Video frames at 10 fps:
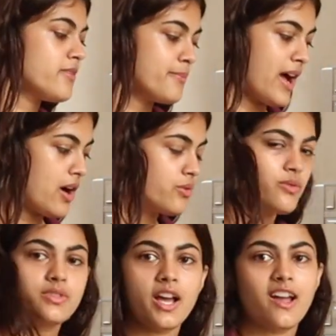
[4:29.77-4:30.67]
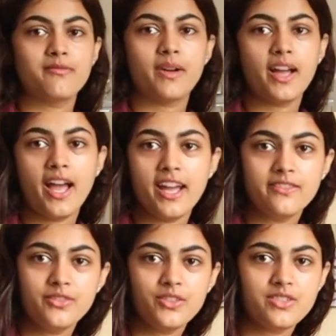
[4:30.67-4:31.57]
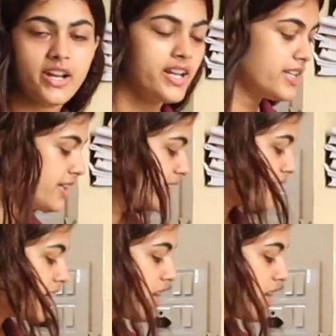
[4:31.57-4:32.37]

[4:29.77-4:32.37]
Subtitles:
have a mouse, I have my headphones right here,